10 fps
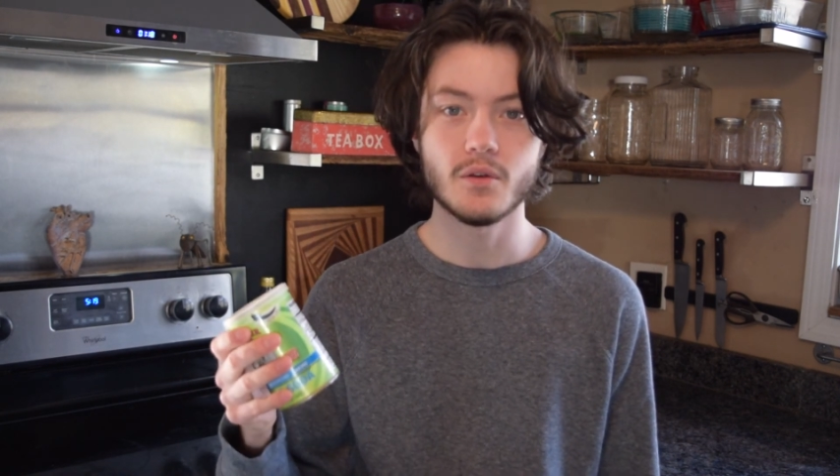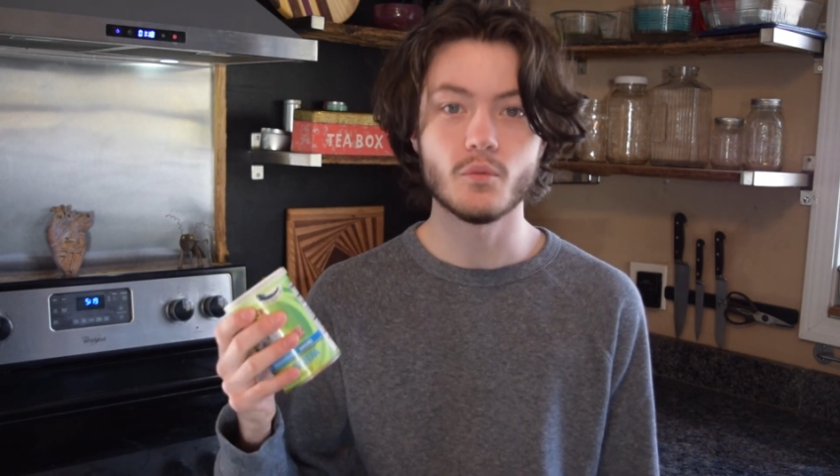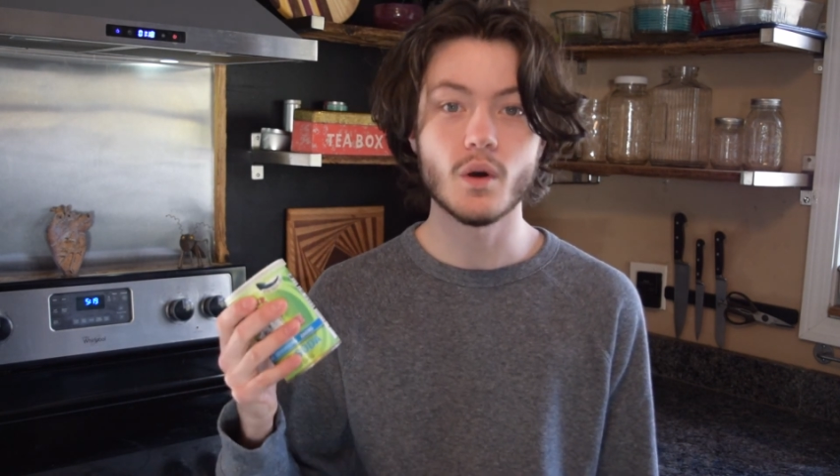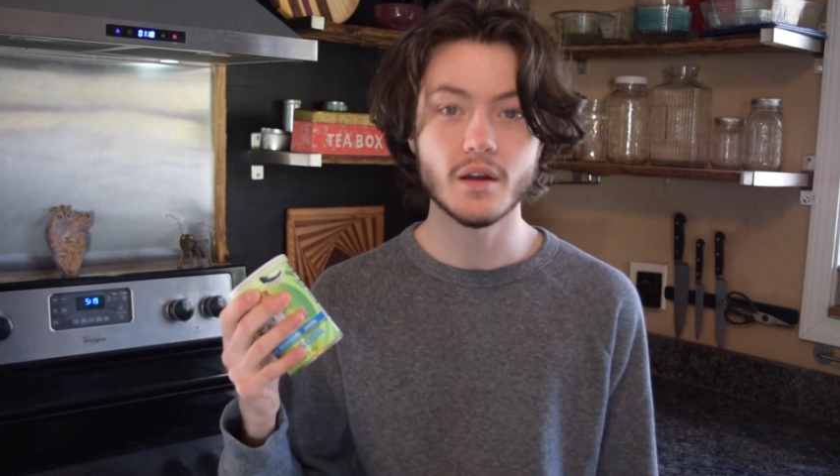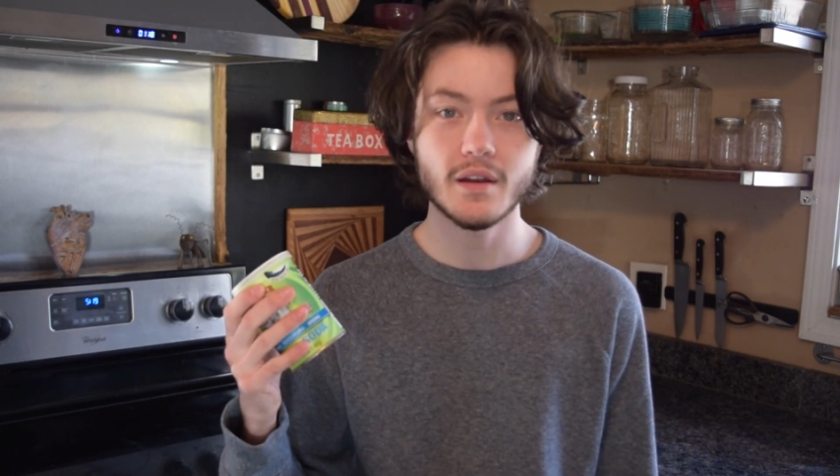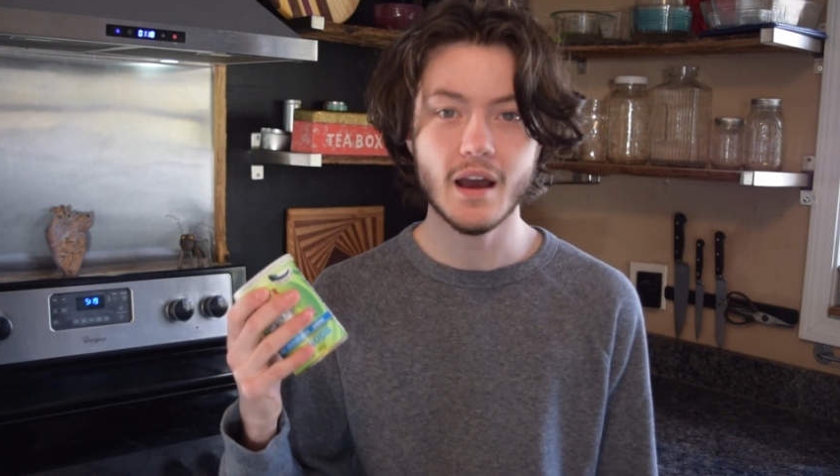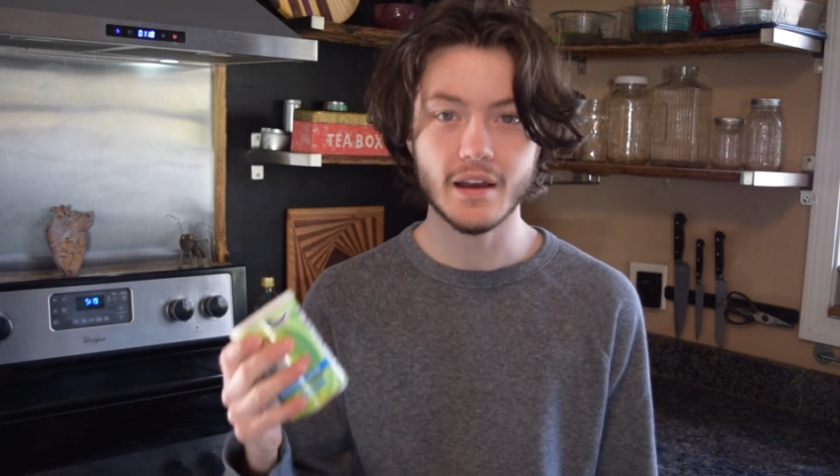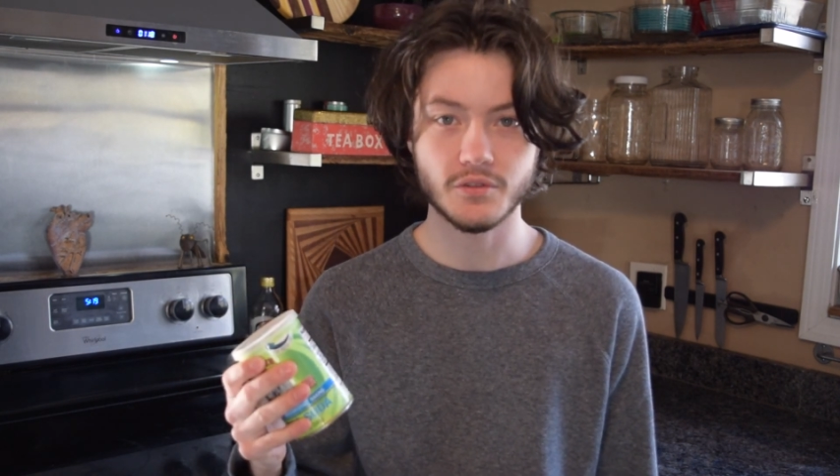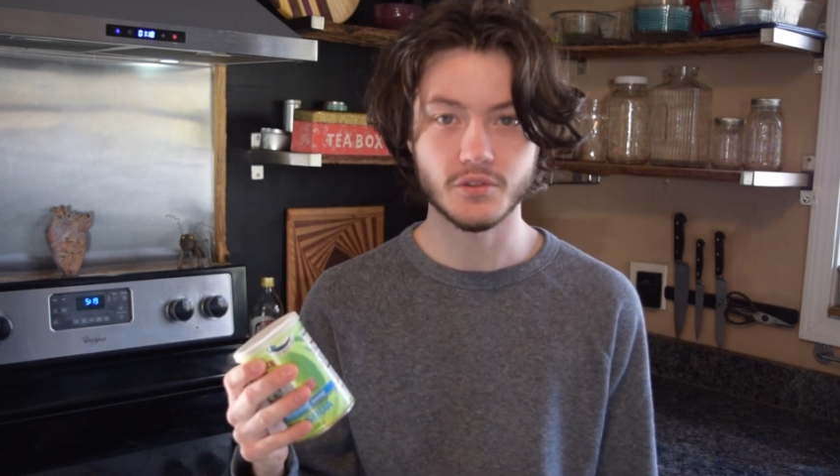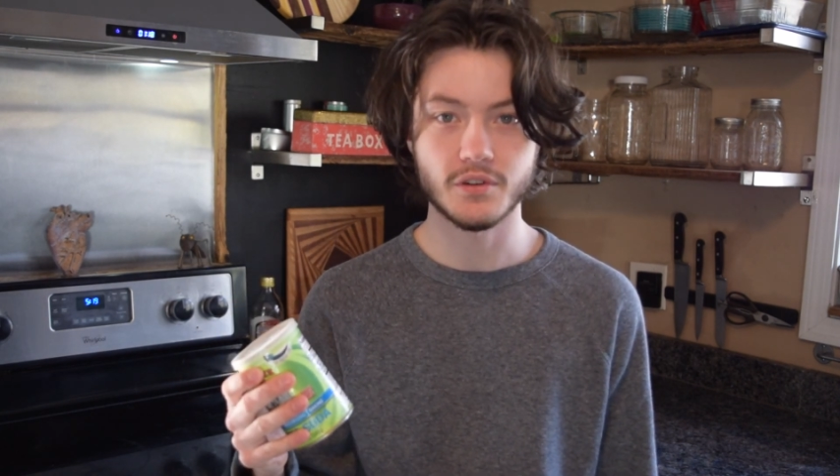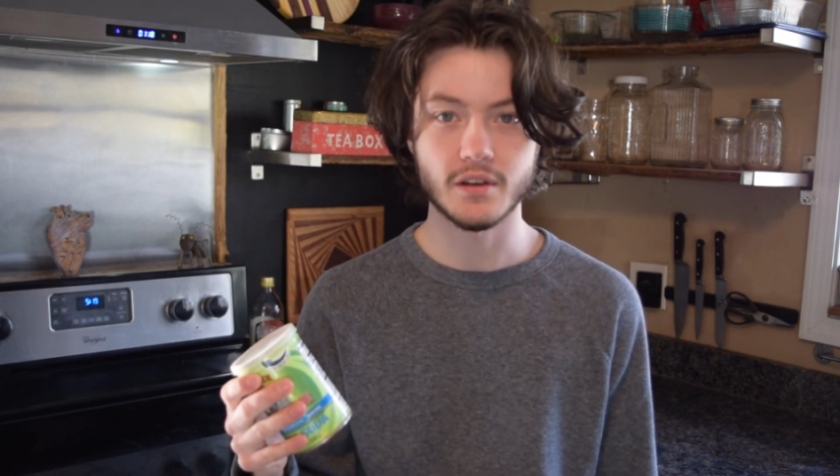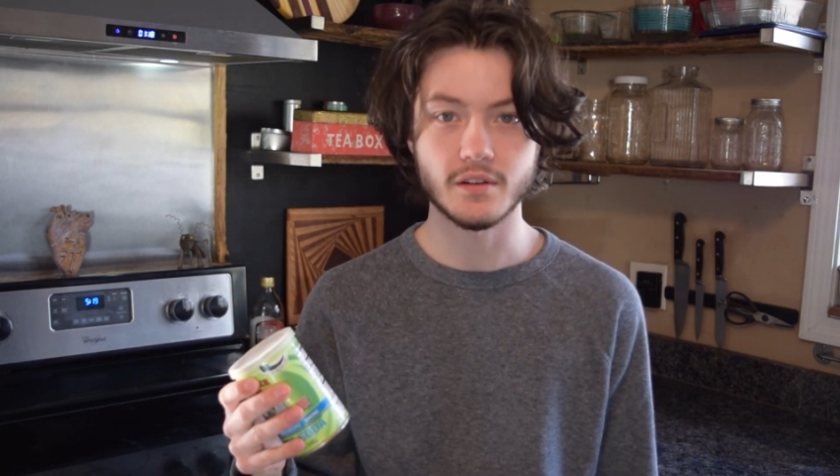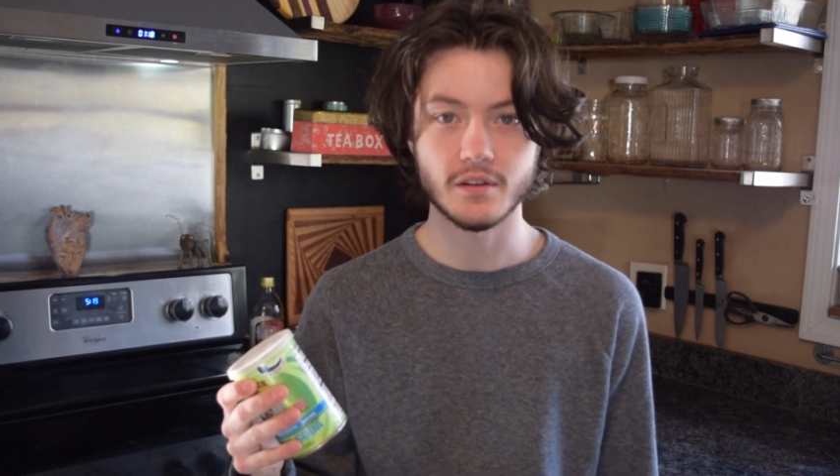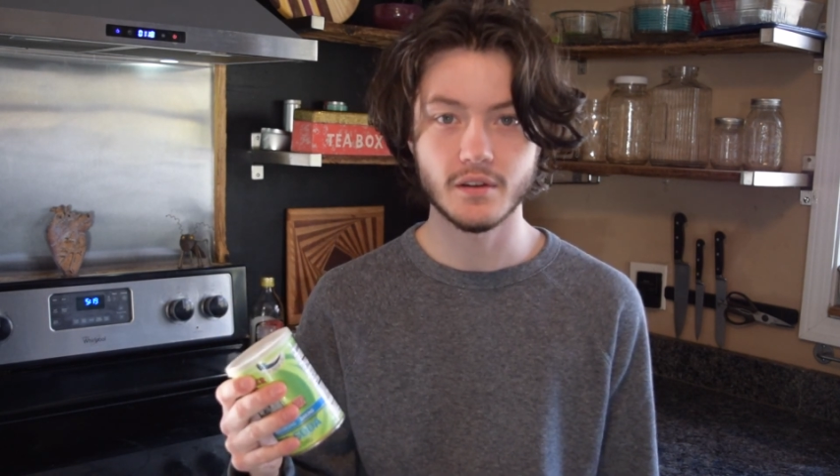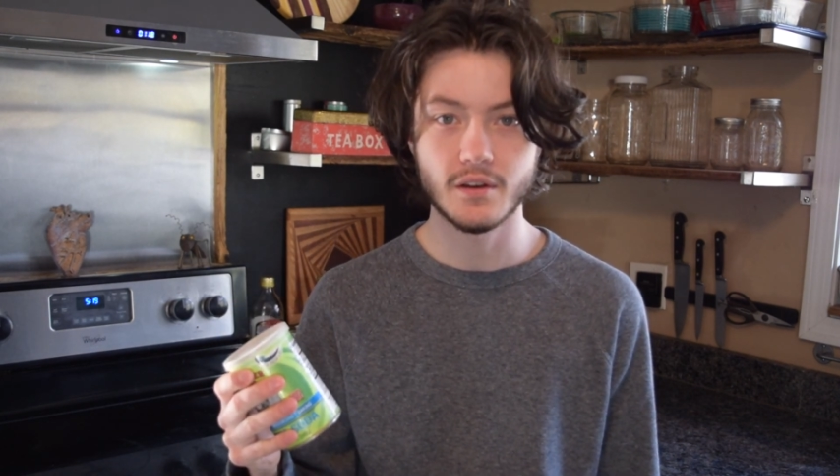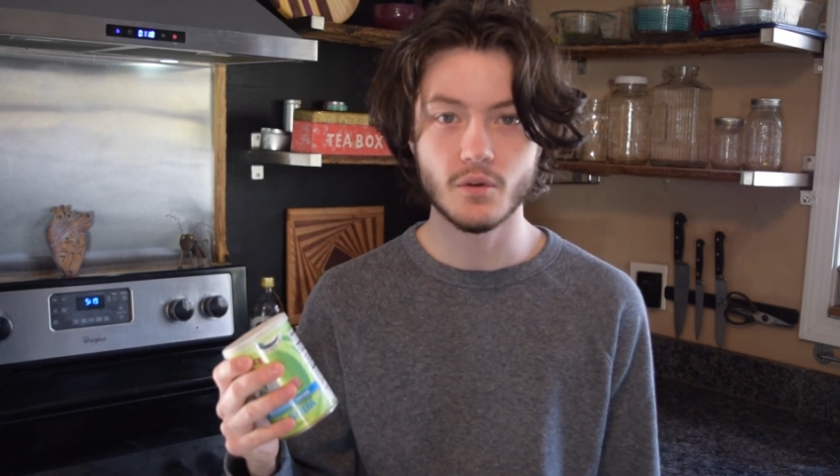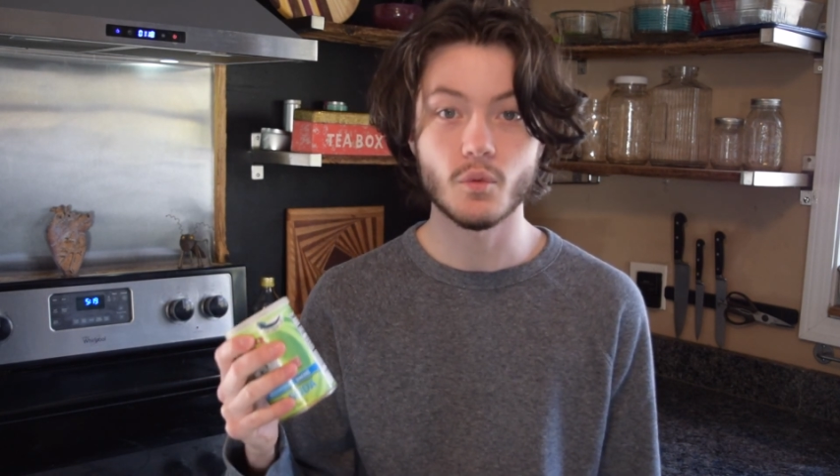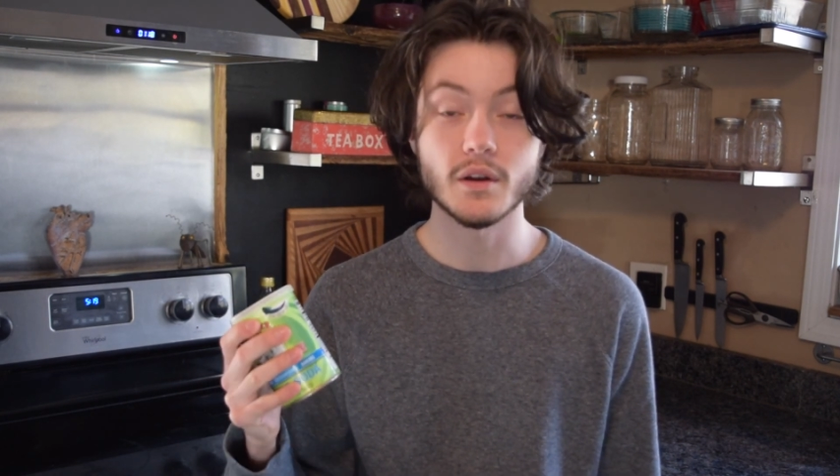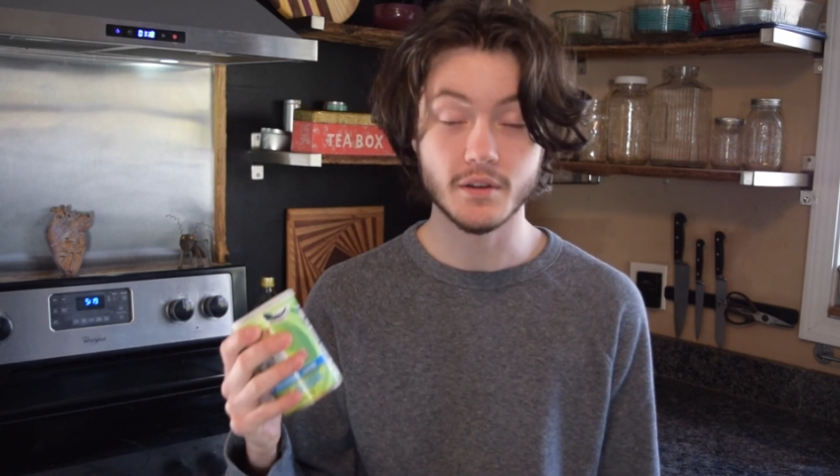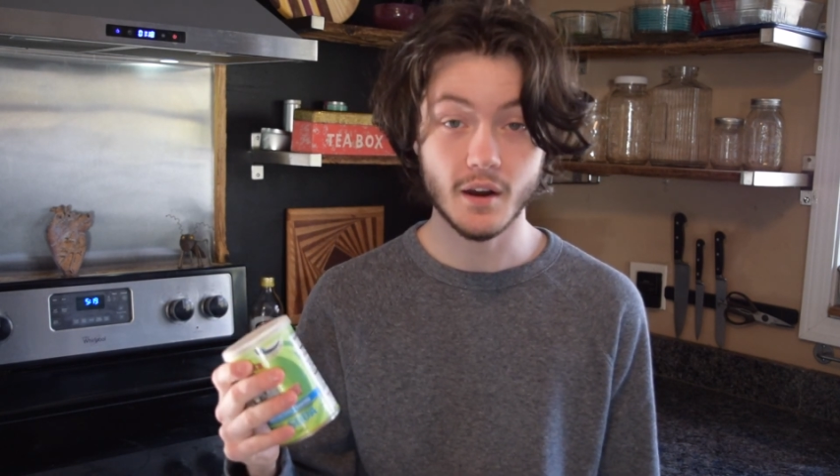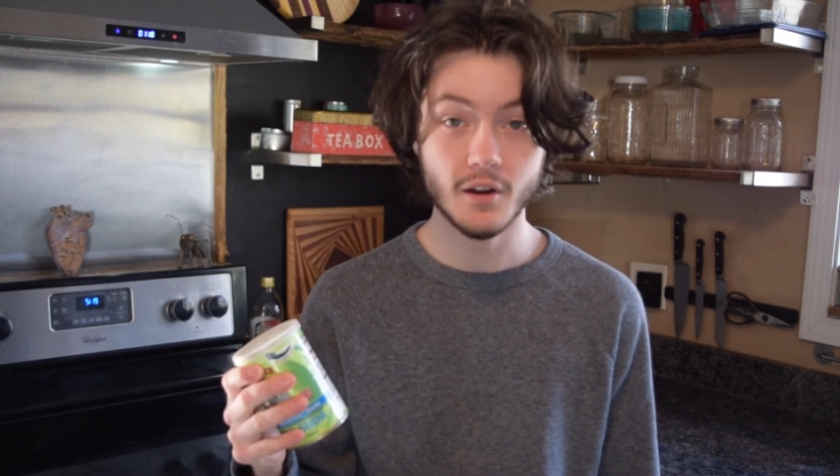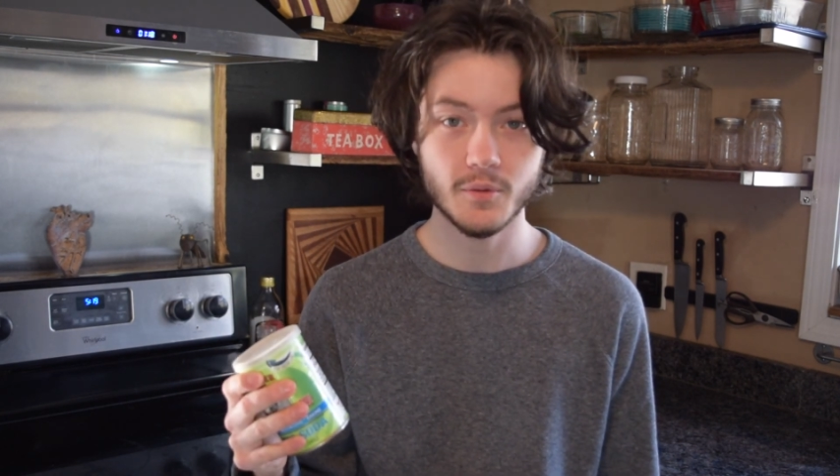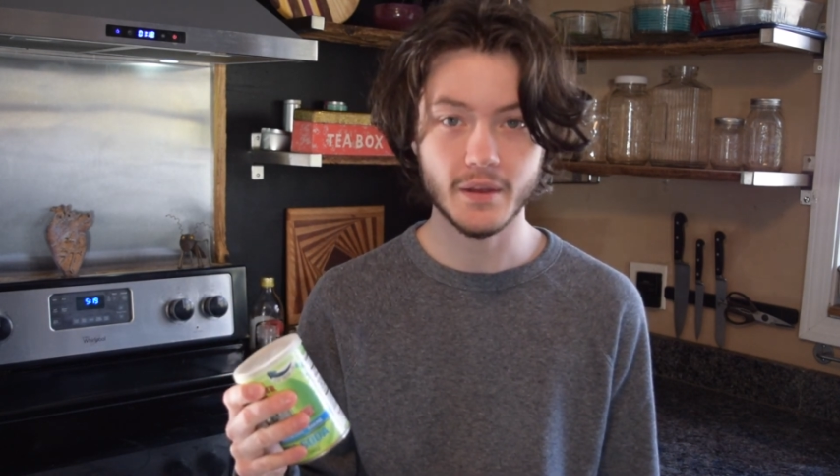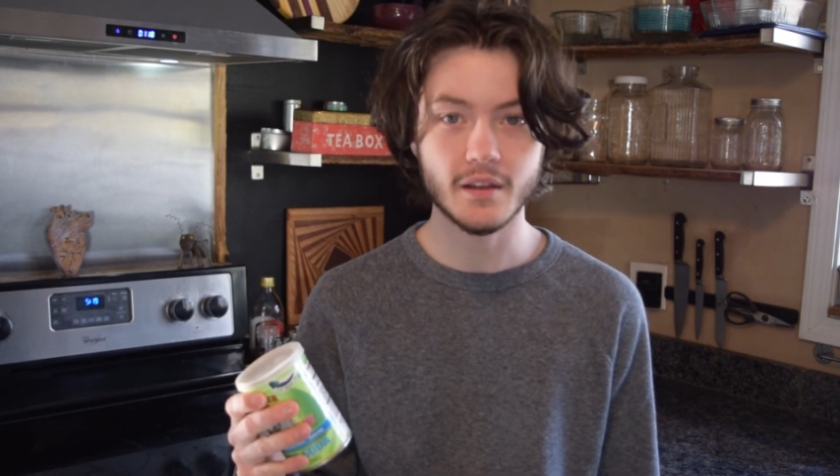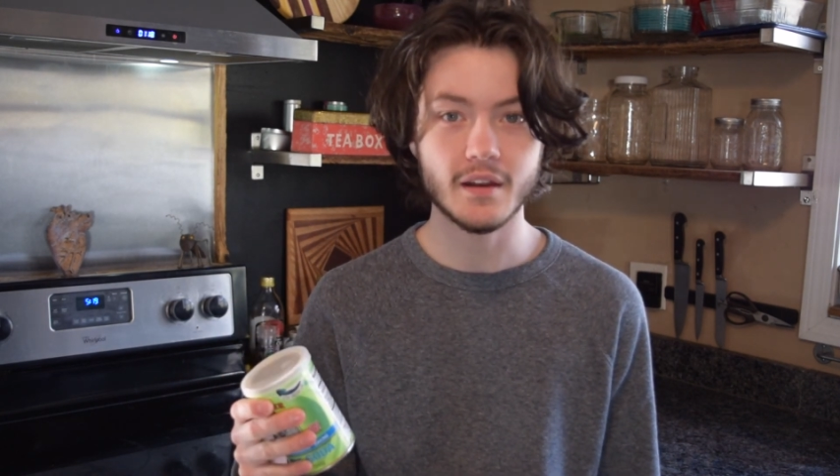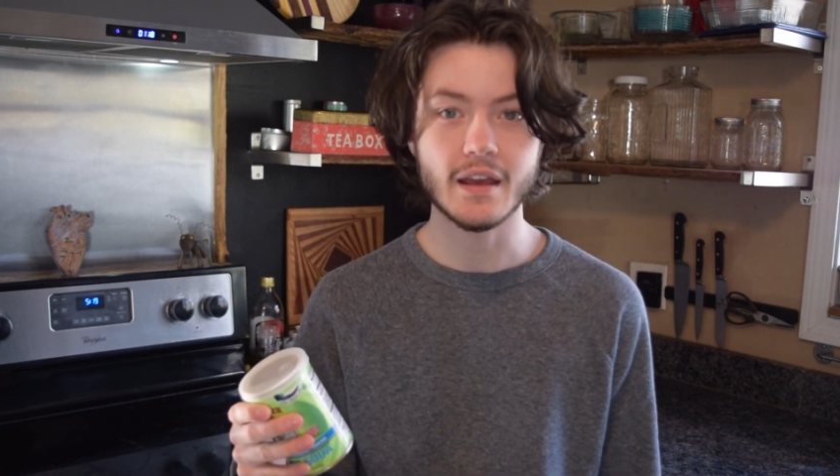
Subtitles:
1 hydrogen, 1 carbon,